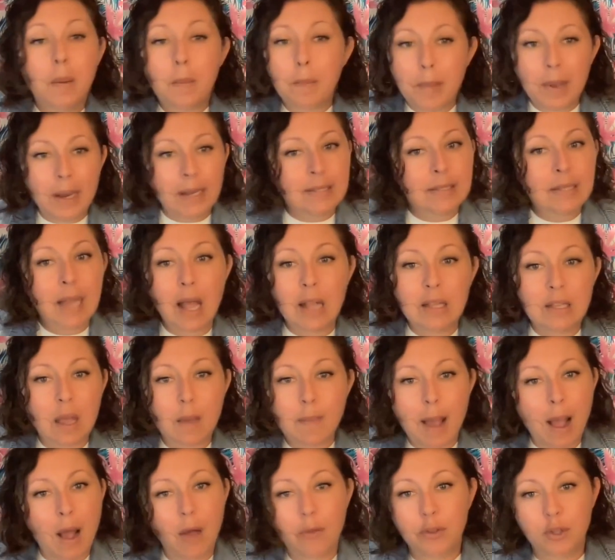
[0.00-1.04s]
It's not
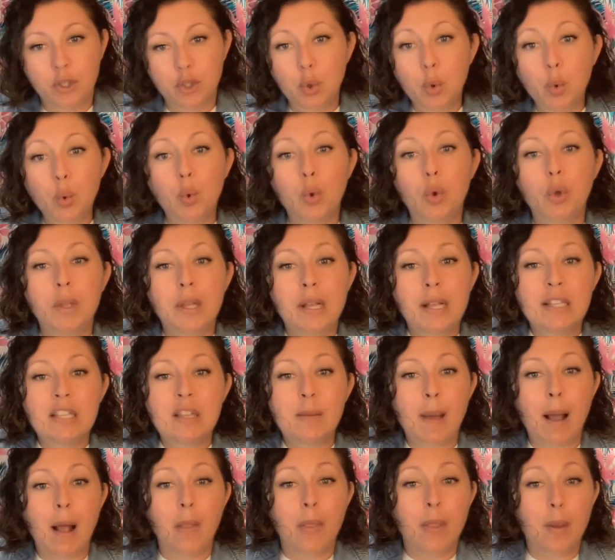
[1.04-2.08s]
about the tool, it's
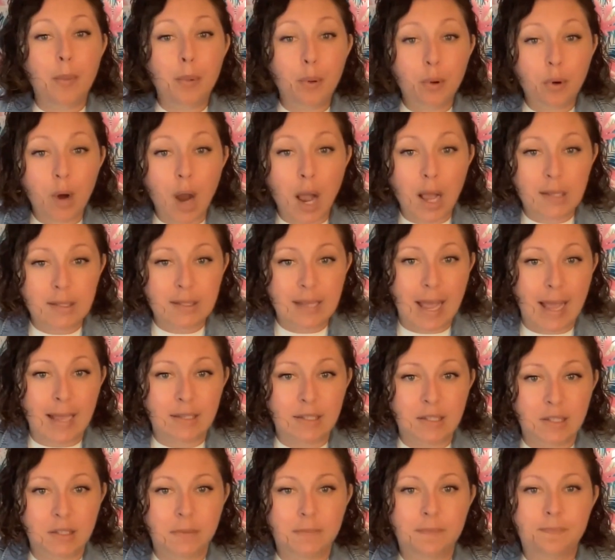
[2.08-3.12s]
about the
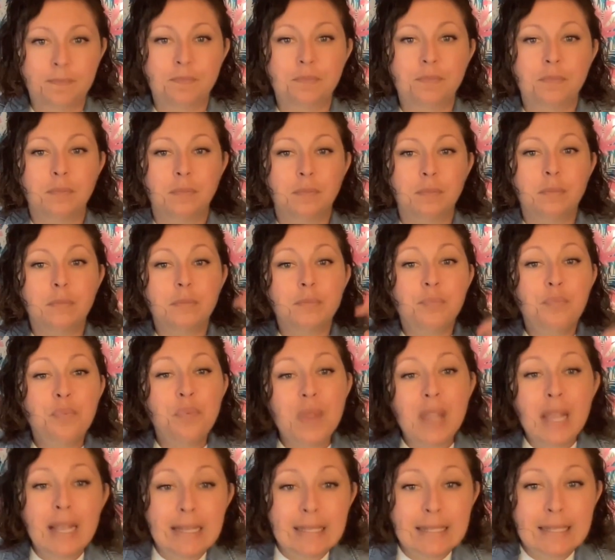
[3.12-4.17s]
process.
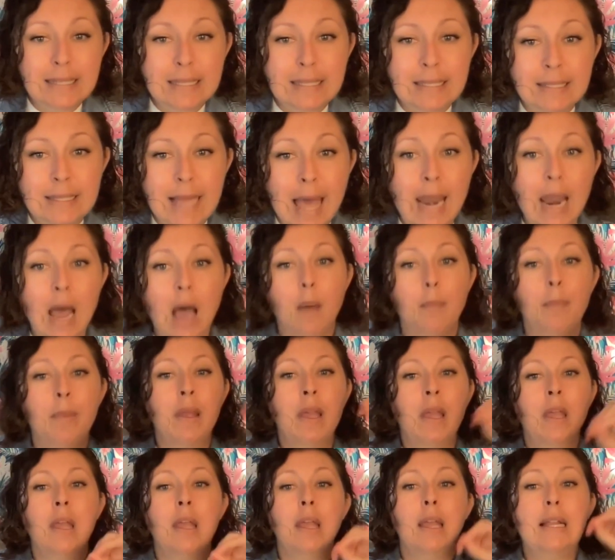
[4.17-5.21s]
It's the setup,
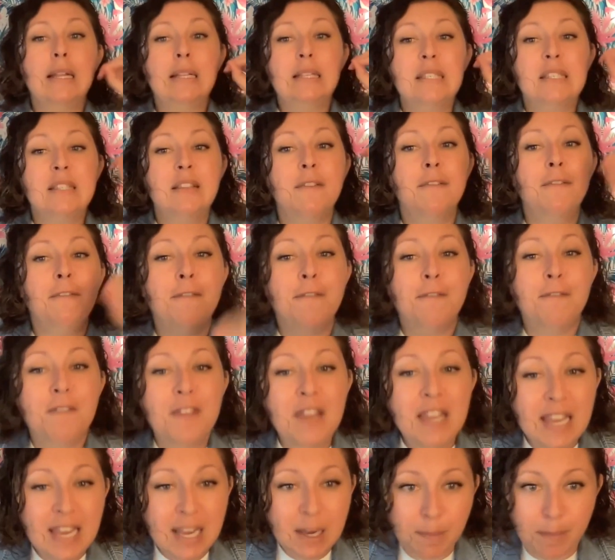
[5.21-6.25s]
it's the
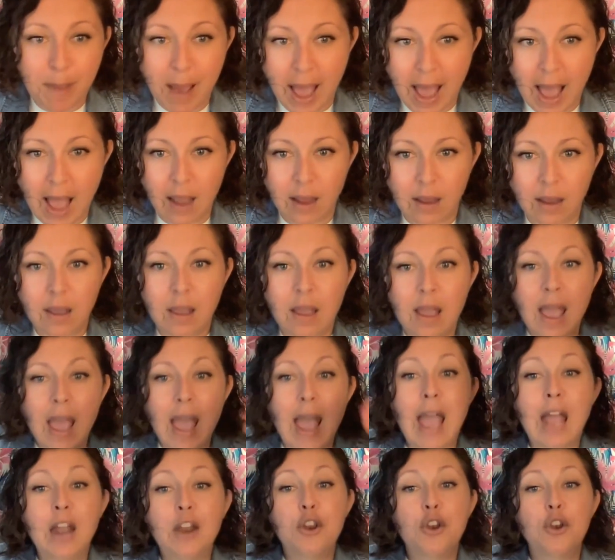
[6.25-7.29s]
feedback
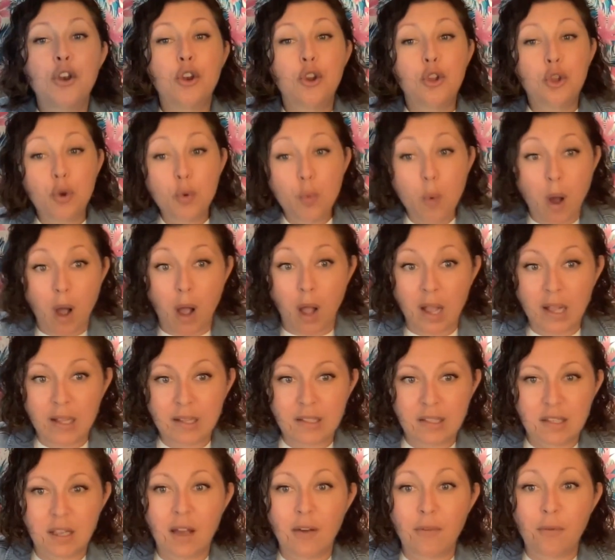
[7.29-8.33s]
and
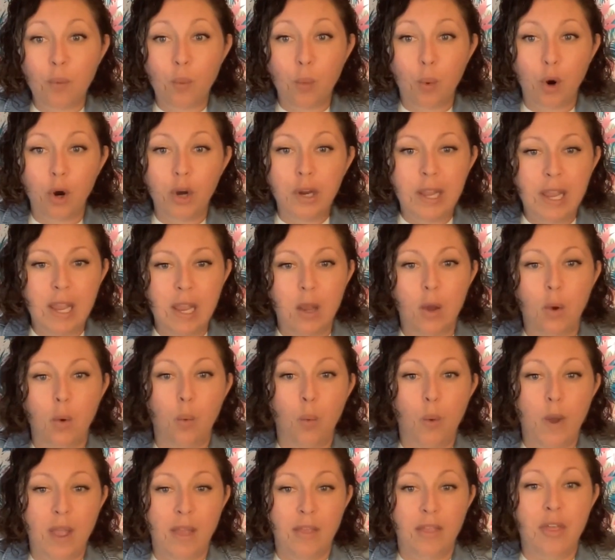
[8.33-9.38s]
nuance of working
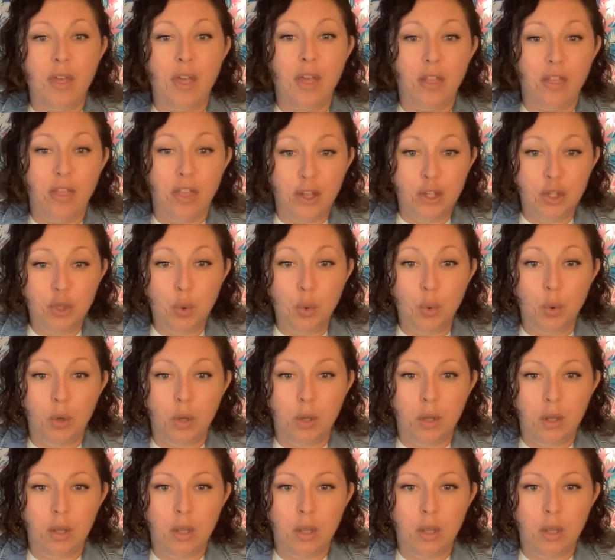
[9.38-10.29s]
with the tool.